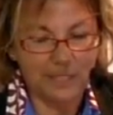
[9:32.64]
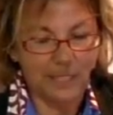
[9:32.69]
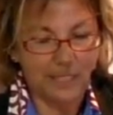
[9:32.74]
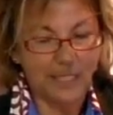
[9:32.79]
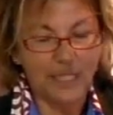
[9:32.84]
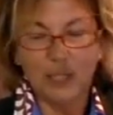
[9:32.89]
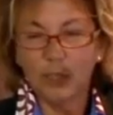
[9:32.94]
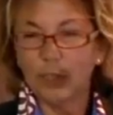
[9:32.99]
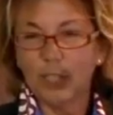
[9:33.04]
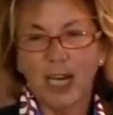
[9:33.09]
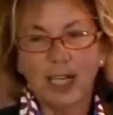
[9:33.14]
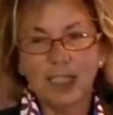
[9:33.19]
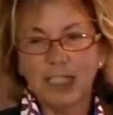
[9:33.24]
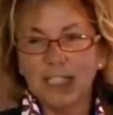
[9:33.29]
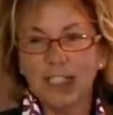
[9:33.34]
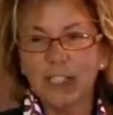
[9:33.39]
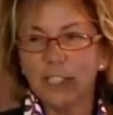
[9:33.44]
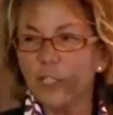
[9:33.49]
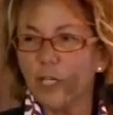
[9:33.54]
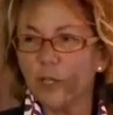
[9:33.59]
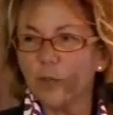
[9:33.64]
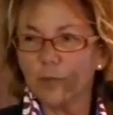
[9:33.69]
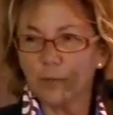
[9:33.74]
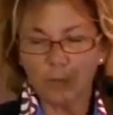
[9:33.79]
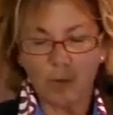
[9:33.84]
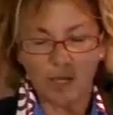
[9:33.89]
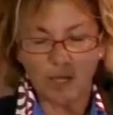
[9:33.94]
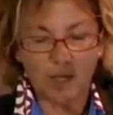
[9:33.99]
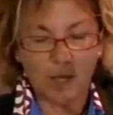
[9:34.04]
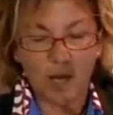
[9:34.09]
Jack didn't know the
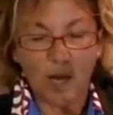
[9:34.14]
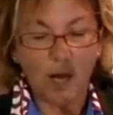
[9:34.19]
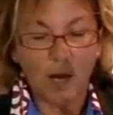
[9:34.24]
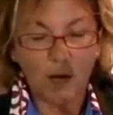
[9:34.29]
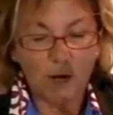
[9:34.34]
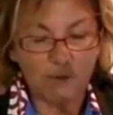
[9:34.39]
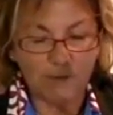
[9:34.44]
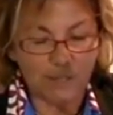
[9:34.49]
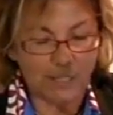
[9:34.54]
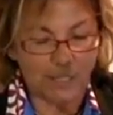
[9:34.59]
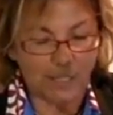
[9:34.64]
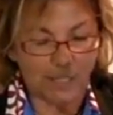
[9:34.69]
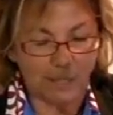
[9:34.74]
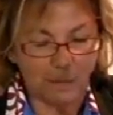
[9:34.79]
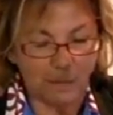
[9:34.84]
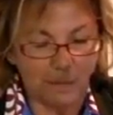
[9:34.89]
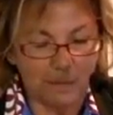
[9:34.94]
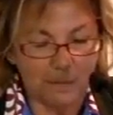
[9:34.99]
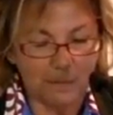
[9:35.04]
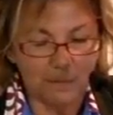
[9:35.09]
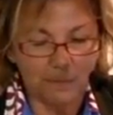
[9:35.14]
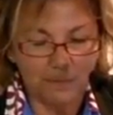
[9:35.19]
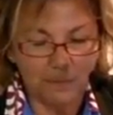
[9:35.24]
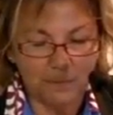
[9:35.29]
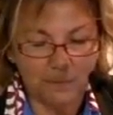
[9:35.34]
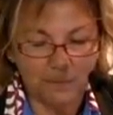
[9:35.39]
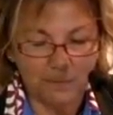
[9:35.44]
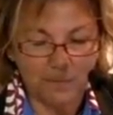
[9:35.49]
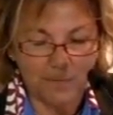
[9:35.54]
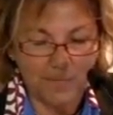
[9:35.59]
word overtime.
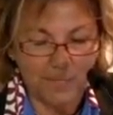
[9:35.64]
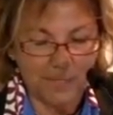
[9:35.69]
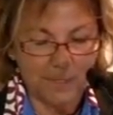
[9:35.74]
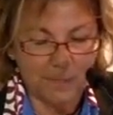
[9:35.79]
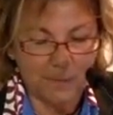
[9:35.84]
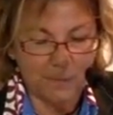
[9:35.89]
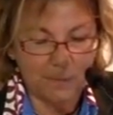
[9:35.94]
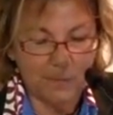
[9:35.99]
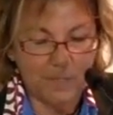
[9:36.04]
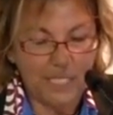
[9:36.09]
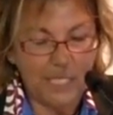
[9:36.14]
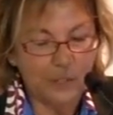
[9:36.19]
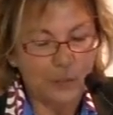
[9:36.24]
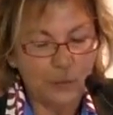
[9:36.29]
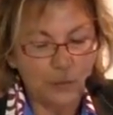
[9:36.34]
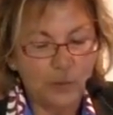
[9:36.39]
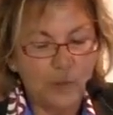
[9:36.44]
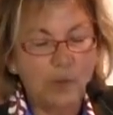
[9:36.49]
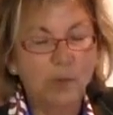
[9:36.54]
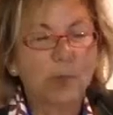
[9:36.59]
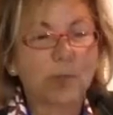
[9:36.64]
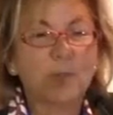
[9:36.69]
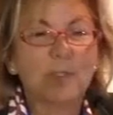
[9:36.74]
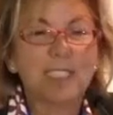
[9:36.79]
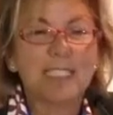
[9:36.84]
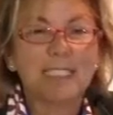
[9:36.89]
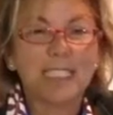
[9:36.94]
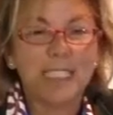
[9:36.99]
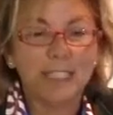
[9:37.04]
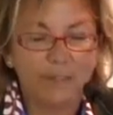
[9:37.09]
When he saw
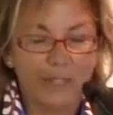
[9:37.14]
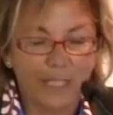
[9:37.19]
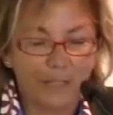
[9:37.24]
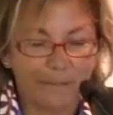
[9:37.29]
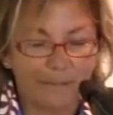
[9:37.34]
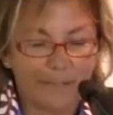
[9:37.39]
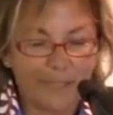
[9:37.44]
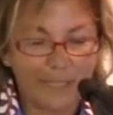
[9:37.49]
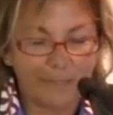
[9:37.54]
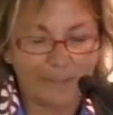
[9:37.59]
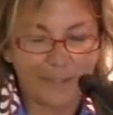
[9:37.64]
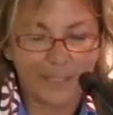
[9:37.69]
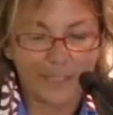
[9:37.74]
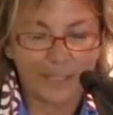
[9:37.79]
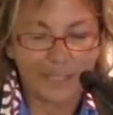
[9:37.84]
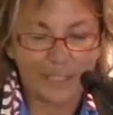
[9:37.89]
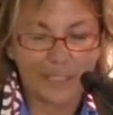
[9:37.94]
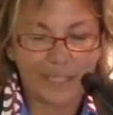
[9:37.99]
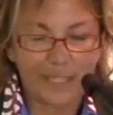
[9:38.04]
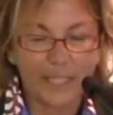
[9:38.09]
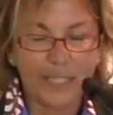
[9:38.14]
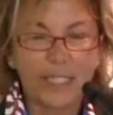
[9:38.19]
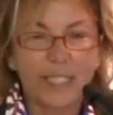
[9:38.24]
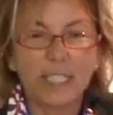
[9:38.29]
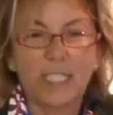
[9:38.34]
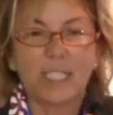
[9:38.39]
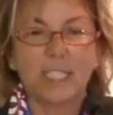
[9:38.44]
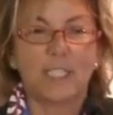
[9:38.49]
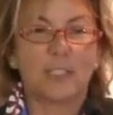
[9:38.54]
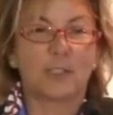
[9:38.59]
employees leaving at 5:30,
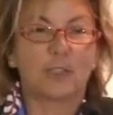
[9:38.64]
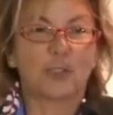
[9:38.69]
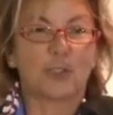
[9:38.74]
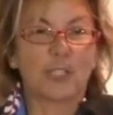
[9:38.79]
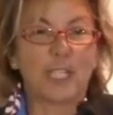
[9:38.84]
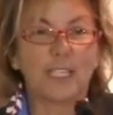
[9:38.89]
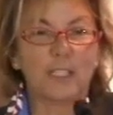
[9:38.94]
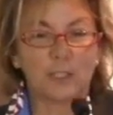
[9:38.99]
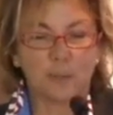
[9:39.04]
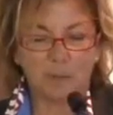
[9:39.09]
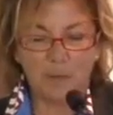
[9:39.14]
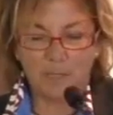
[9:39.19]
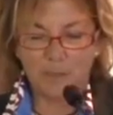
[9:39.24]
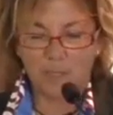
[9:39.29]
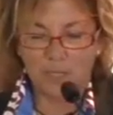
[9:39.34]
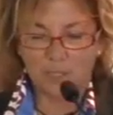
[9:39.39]
his Shakespearean